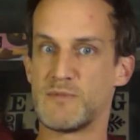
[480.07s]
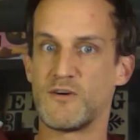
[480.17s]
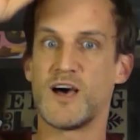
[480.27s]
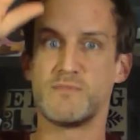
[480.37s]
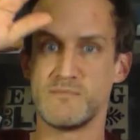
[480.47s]

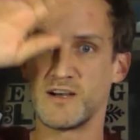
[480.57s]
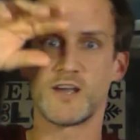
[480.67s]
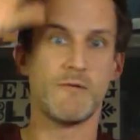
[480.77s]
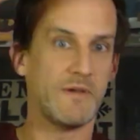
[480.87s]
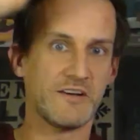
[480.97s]
pole up. It might
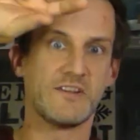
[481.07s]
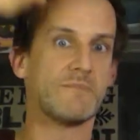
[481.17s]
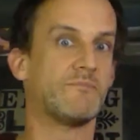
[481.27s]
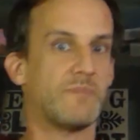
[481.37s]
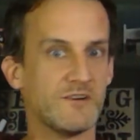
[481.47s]
go up past
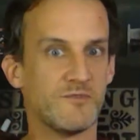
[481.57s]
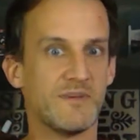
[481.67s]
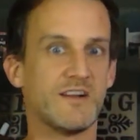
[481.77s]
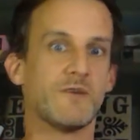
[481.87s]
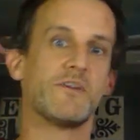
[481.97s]
their bedroom
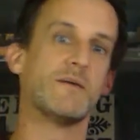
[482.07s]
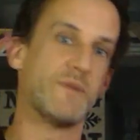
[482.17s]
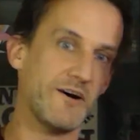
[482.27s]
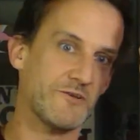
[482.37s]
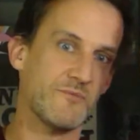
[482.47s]
window or their
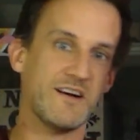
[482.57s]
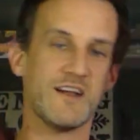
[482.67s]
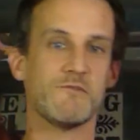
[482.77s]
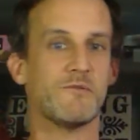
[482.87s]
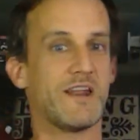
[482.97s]
bathroom
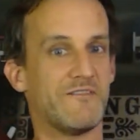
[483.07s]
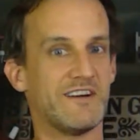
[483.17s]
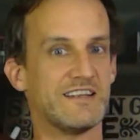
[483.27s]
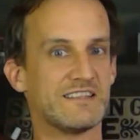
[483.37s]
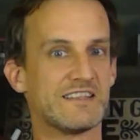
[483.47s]
window or whatever
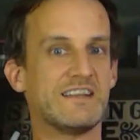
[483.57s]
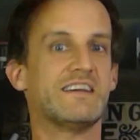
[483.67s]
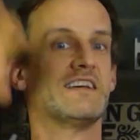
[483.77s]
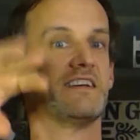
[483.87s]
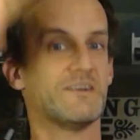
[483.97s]
it is.
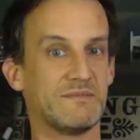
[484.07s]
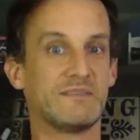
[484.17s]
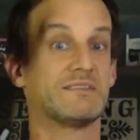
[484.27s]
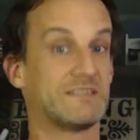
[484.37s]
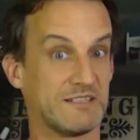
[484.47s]
You know,
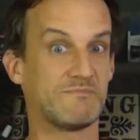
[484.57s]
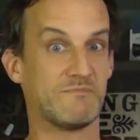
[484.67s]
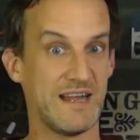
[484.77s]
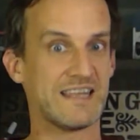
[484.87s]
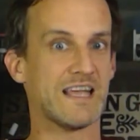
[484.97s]
just
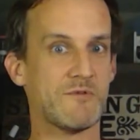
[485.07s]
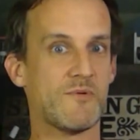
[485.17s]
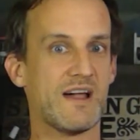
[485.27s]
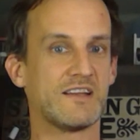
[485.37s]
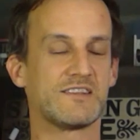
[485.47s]
make them
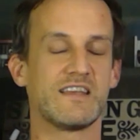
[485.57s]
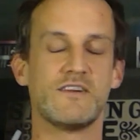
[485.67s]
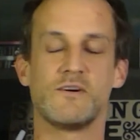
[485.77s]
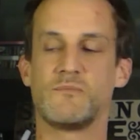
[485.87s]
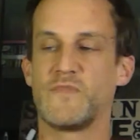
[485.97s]
aware so they're
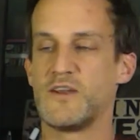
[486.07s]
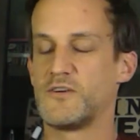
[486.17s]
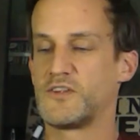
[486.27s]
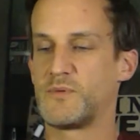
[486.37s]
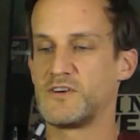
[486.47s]

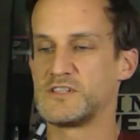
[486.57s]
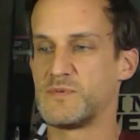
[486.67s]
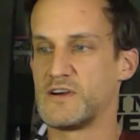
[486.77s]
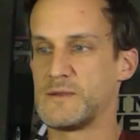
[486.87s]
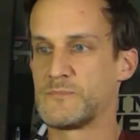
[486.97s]
not surprised
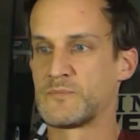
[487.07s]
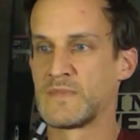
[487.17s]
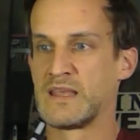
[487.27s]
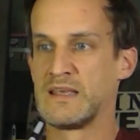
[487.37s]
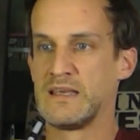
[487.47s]
by it.
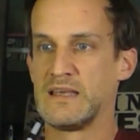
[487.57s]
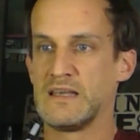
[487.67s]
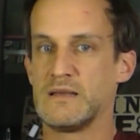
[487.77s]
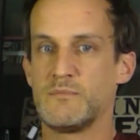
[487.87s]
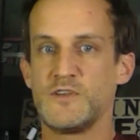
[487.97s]

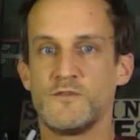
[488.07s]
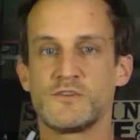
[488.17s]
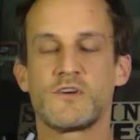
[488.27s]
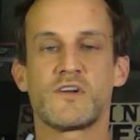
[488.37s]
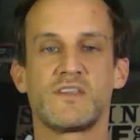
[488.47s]
But you've
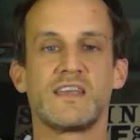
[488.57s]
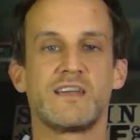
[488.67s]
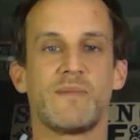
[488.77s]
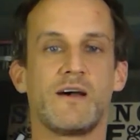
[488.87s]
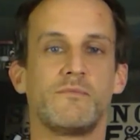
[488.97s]
also got to think
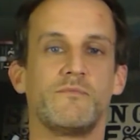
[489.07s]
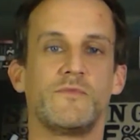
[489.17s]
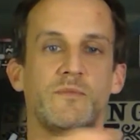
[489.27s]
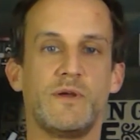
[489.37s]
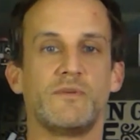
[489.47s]
about
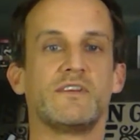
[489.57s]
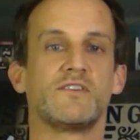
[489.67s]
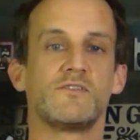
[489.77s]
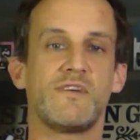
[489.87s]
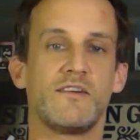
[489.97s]
the building
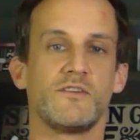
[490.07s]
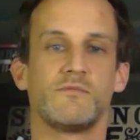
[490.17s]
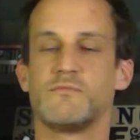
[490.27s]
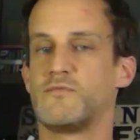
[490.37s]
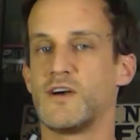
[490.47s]
around us.
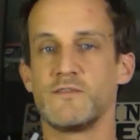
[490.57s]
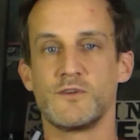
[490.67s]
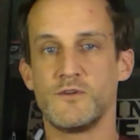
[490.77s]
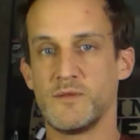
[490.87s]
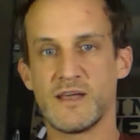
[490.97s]
Fine if you're
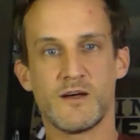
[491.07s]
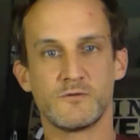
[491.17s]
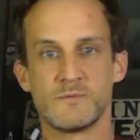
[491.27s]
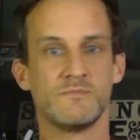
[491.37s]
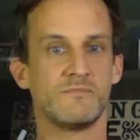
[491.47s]
doing a big
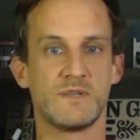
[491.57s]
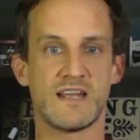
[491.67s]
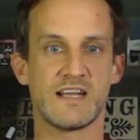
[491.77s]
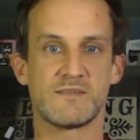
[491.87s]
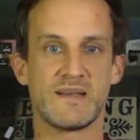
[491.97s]
old
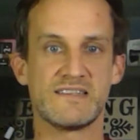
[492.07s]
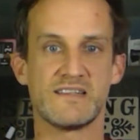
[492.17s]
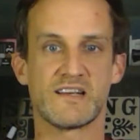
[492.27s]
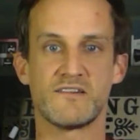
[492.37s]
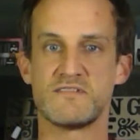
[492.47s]
detached place in
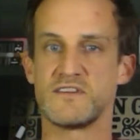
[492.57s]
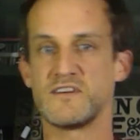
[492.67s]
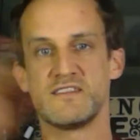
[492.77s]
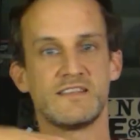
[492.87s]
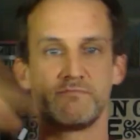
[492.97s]
the
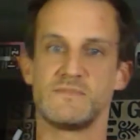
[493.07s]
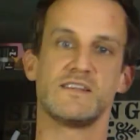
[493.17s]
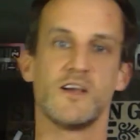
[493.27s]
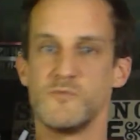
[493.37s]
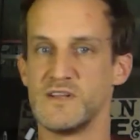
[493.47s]
countryside and there's
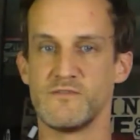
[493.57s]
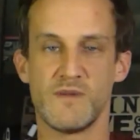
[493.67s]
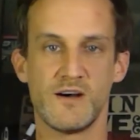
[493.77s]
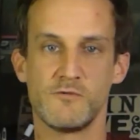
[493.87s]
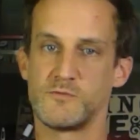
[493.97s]
nobody for
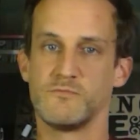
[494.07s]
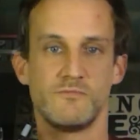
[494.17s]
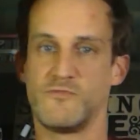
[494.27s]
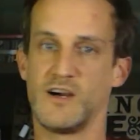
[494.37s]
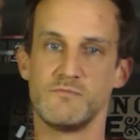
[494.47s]
miles,
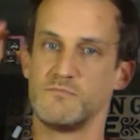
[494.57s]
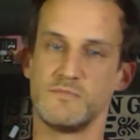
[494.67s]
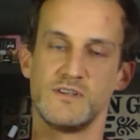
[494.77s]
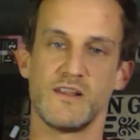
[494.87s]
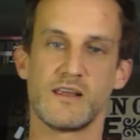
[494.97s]
fine,
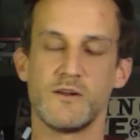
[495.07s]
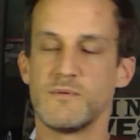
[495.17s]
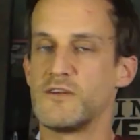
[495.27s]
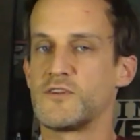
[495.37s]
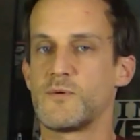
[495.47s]
no
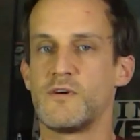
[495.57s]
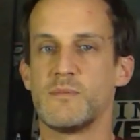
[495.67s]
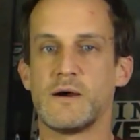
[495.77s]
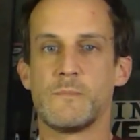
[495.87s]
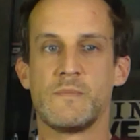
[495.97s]
one else to worry
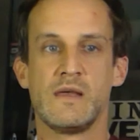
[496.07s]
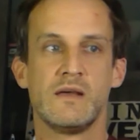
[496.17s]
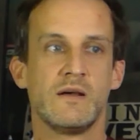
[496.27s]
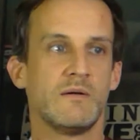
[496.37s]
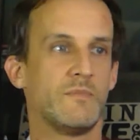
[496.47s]
about.
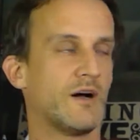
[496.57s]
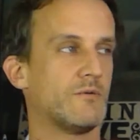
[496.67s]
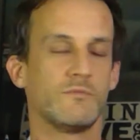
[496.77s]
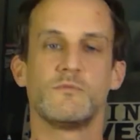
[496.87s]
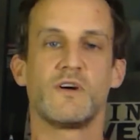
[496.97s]

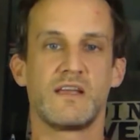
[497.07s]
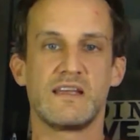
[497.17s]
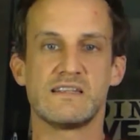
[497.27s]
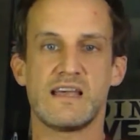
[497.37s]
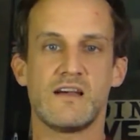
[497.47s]
But working
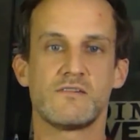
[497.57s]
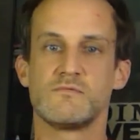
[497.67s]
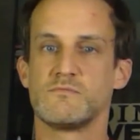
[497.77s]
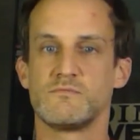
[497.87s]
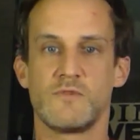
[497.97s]
in town,
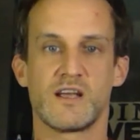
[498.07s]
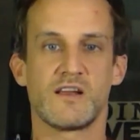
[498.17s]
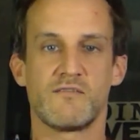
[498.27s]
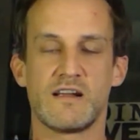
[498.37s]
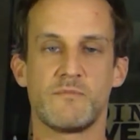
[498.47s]

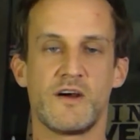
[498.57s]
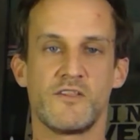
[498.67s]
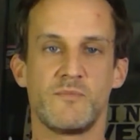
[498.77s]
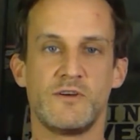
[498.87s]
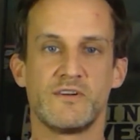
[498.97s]
working around
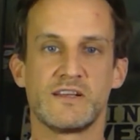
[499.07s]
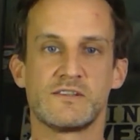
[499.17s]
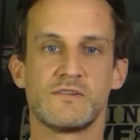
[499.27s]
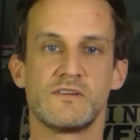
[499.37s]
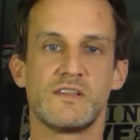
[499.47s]
other buildings,
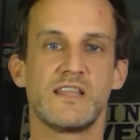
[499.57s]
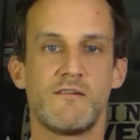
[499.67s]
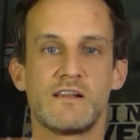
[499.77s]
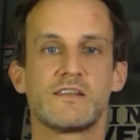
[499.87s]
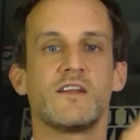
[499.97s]

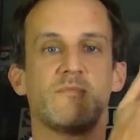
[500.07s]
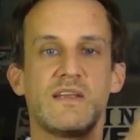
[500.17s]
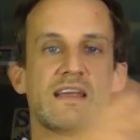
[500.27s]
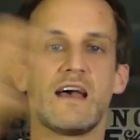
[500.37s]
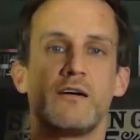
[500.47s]
there is going to
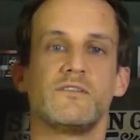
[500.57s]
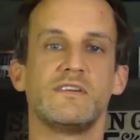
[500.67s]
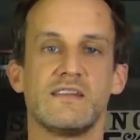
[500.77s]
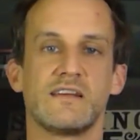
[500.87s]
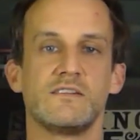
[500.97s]
be
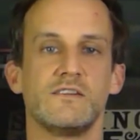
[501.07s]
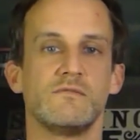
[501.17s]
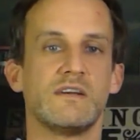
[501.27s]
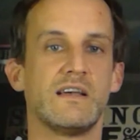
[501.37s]
houses next to you,